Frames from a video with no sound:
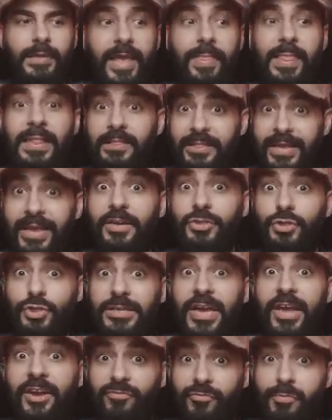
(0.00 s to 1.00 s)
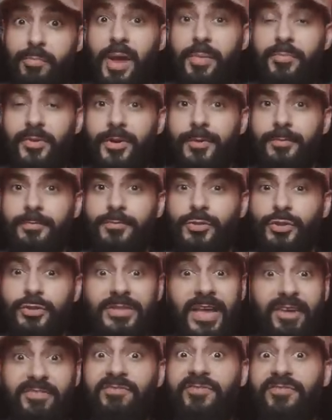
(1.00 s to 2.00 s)
And then later she kind of remembered. She
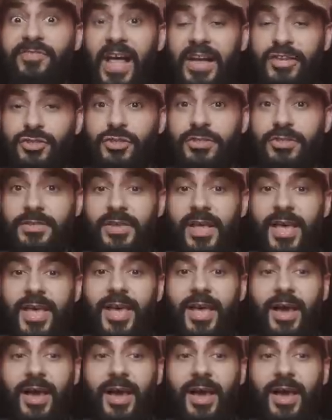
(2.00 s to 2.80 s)
was having flashes